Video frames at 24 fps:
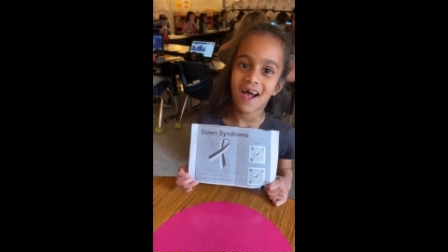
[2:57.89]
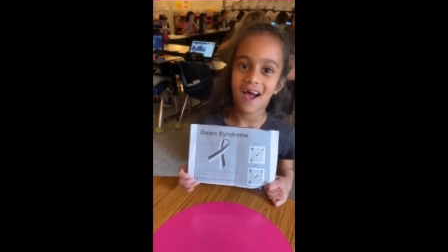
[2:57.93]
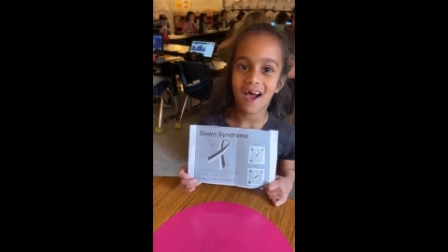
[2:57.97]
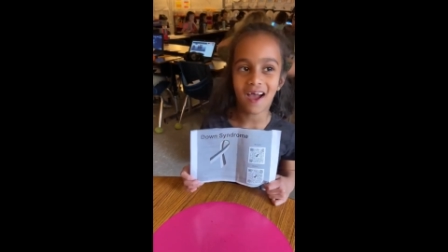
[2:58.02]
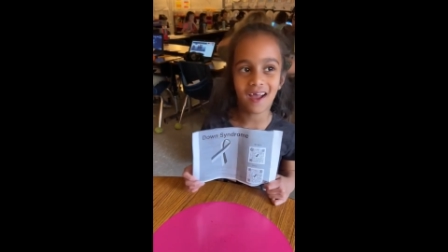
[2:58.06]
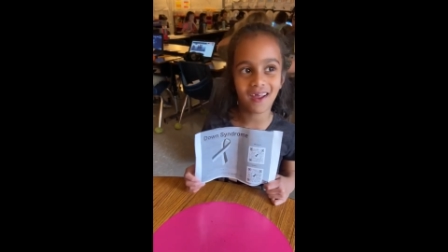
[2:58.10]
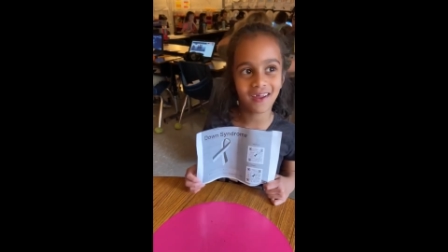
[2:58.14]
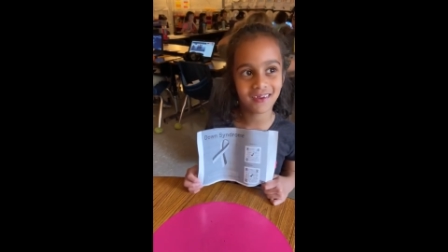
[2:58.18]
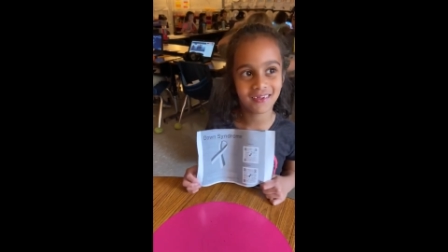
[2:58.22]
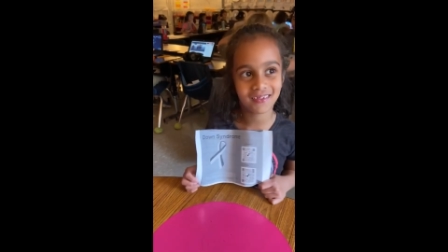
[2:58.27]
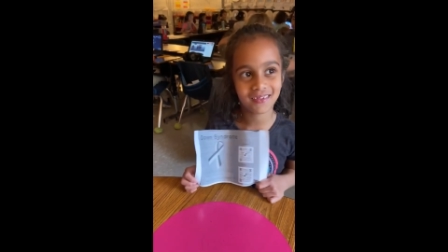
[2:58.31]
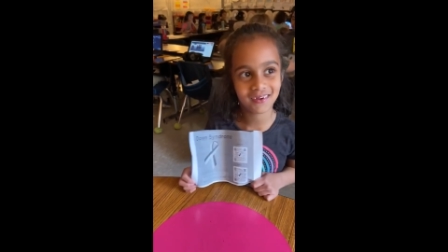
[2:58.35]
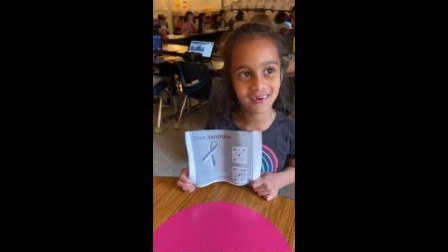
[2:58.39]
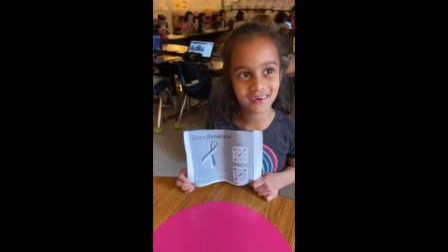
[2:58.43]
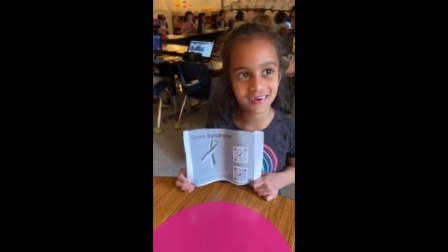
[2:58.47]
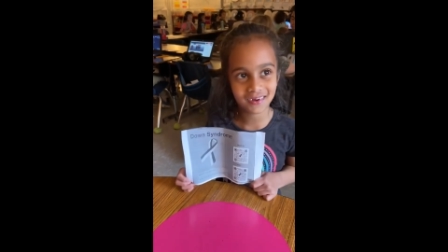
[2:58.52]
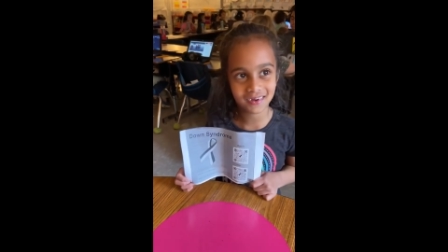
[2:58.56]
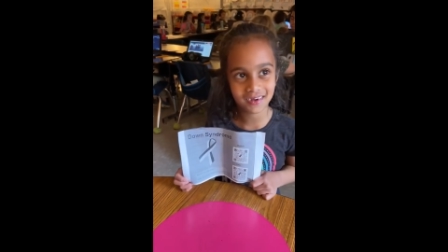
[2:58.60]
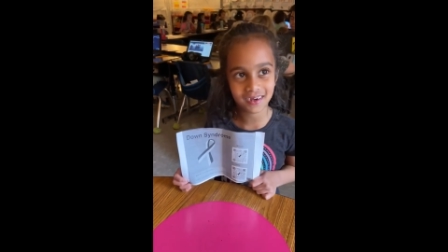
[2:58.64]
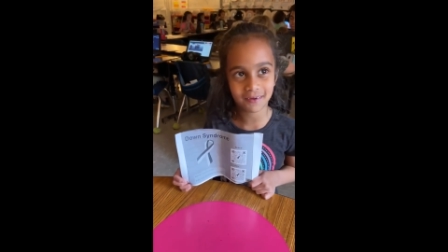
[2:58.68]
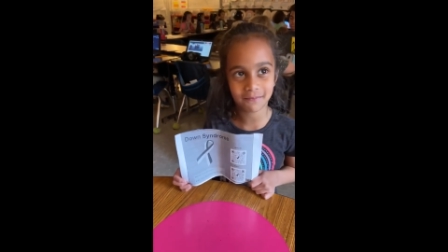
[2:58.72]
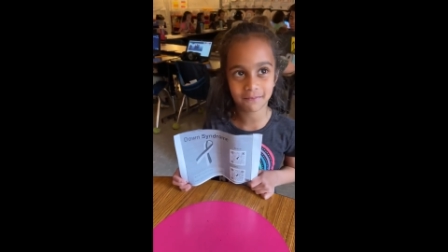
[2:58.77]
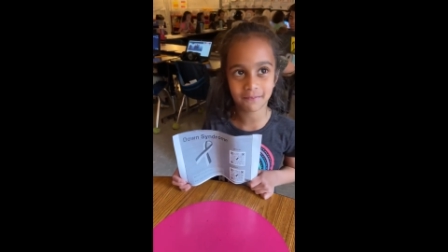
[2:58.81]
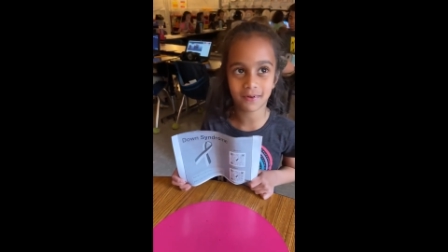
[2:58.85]
I
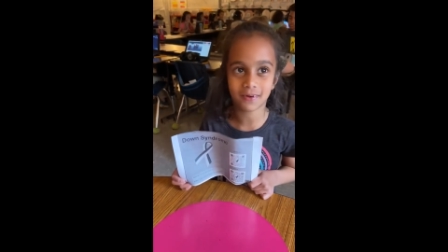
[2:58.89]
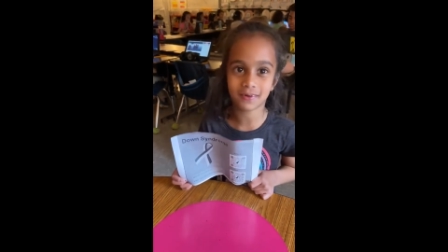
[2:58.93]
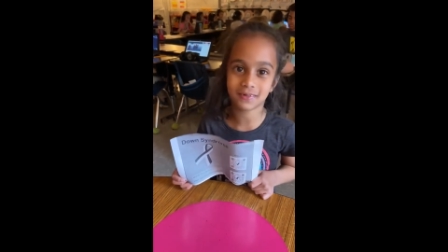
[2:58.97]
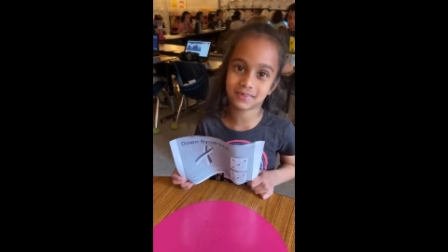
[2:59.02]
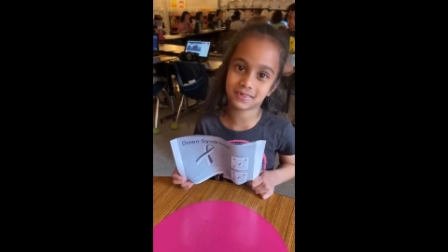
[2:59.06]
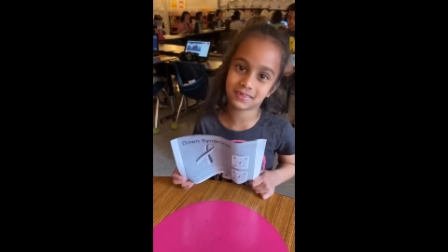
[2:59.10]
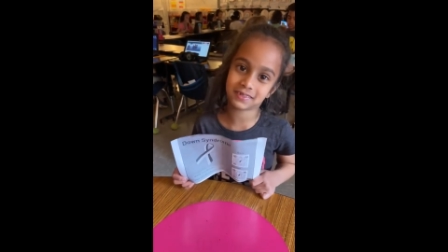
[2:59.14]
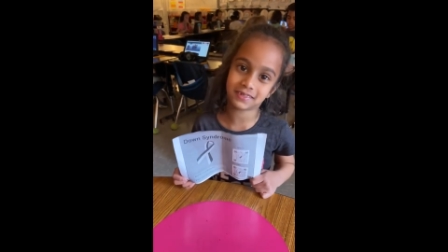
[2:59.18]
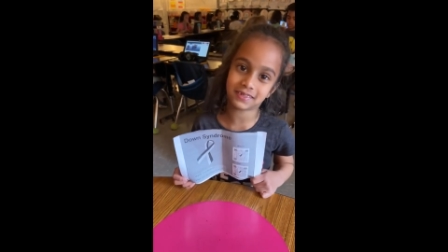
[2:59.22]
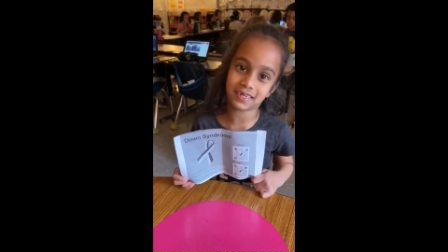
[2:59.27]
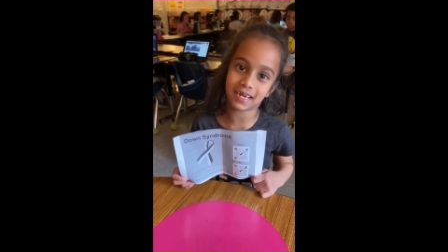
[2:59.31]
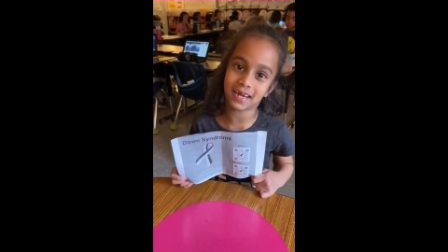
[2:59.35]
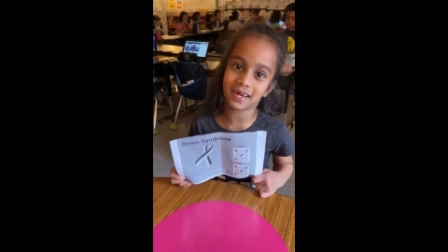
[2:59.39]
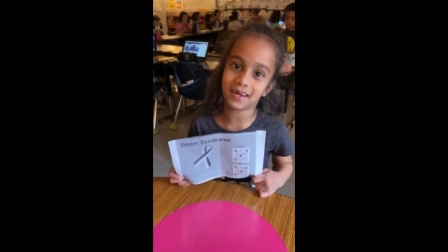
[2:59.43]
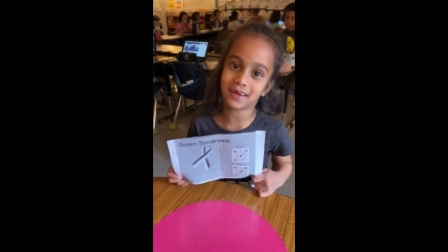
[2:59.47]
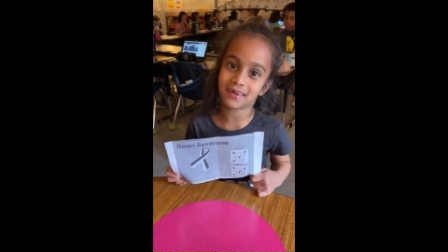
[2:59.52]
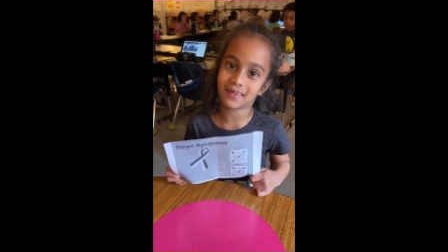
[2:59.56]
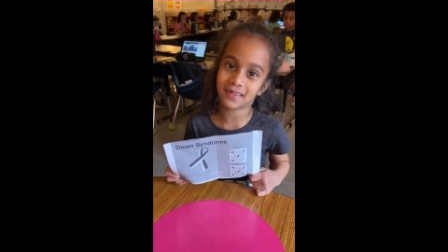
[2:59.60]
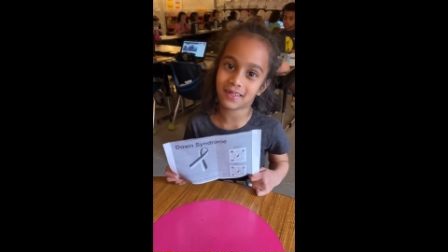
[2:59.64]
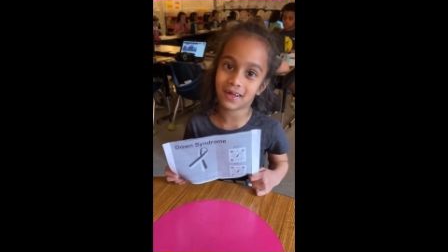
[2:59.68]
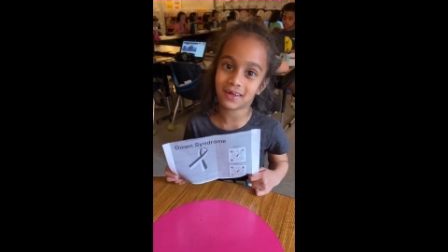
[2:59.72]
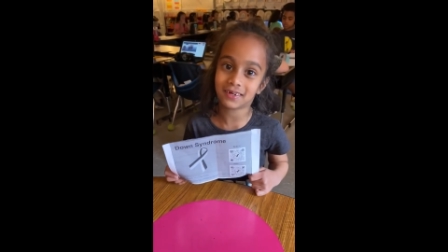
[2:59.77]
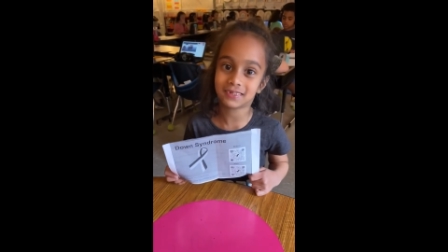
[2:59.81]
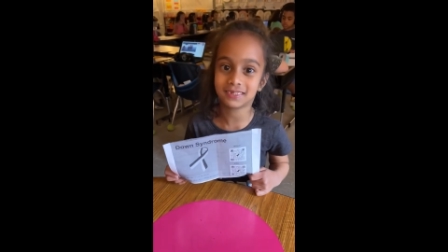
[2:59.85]
learned about St.
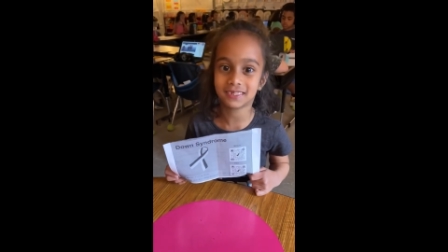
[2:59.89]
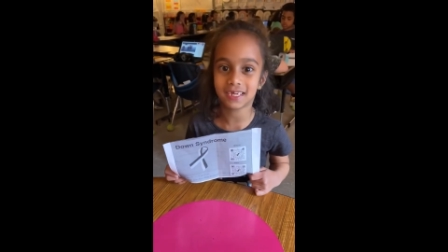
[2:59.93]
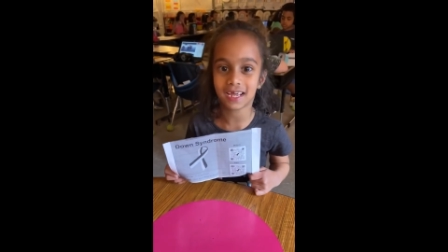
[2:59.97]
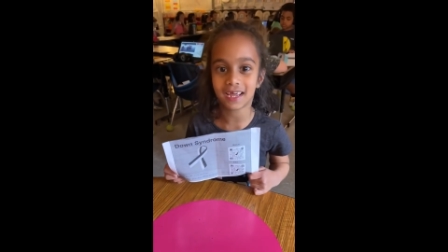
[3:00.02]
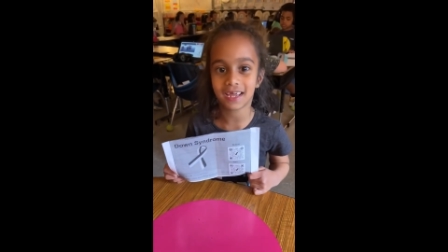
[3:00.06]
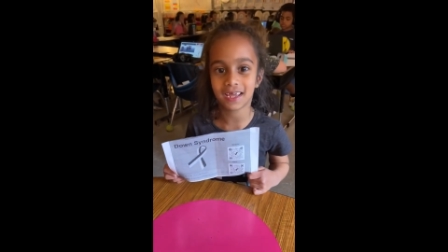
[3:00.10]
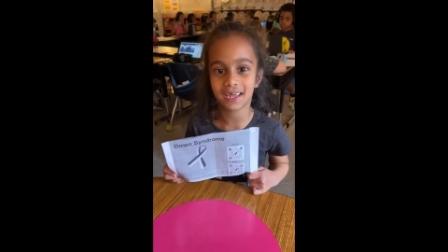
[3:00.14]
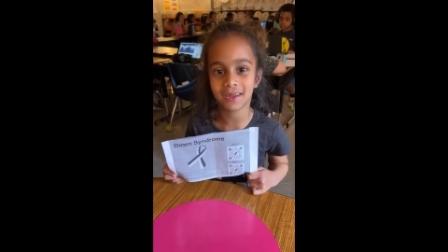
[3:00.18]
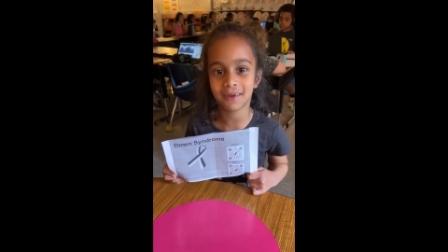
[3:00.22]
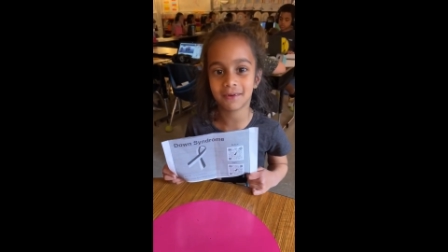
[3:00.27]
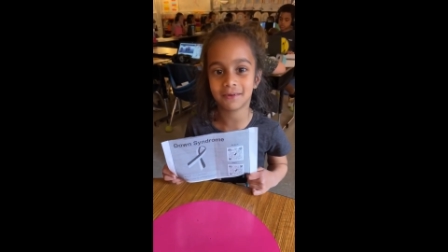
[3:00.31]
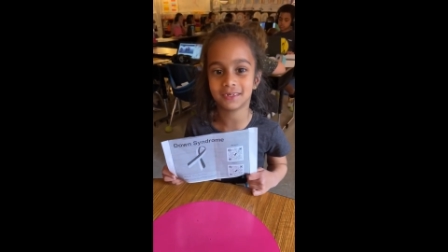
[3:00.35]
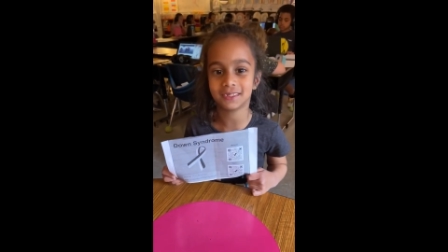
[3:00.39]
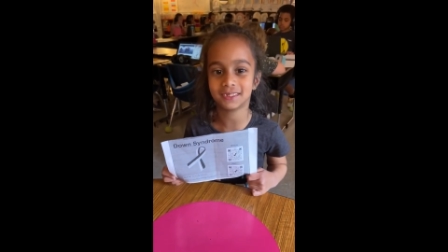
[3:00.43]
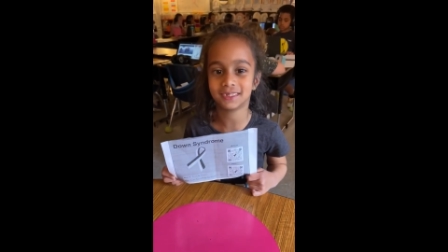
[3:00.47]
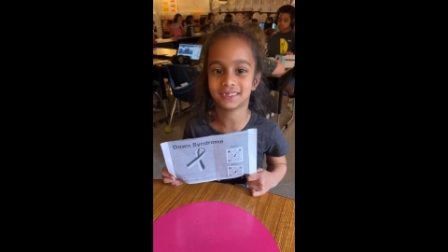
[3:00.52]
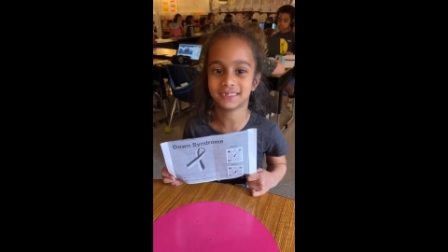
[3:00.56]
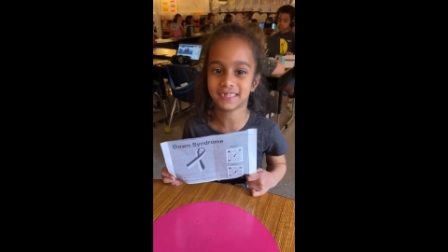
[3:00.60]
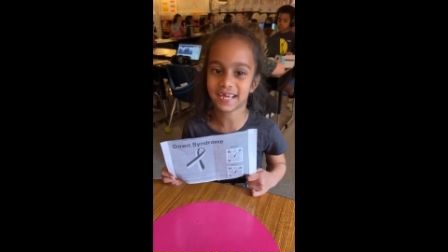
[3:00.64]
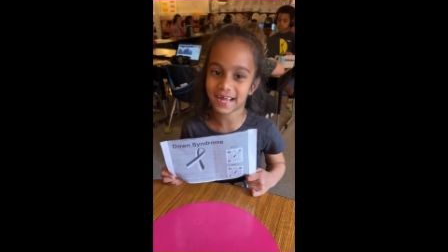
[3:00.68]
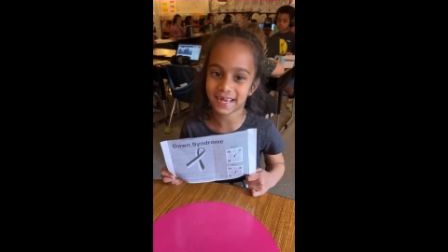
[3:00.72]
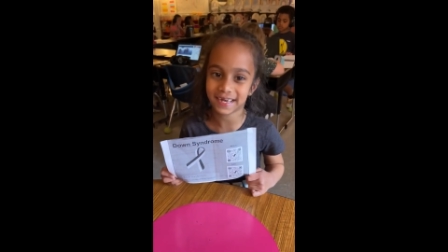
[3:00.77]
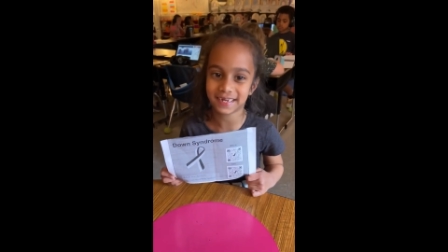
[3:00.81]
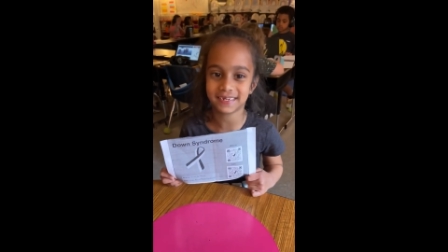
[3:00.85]
Claus that he was
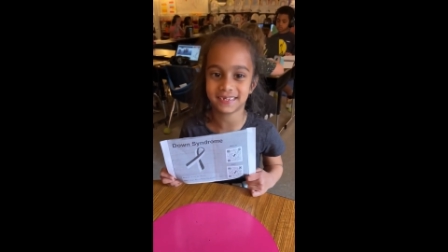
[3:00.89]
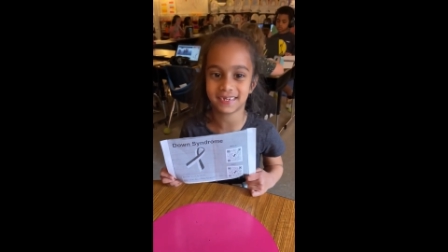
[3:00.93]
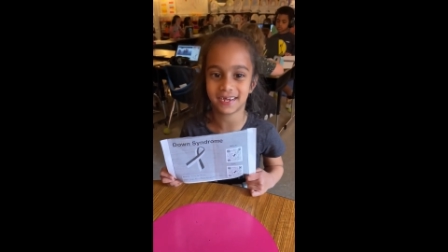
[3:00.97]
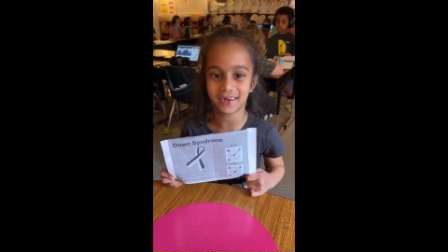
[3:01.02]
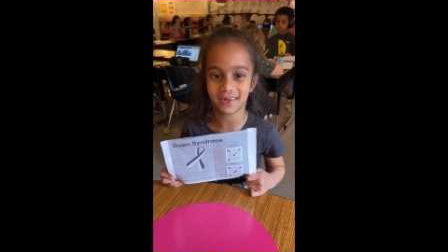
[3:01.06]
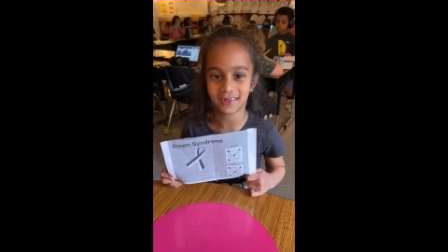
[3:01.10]
Santa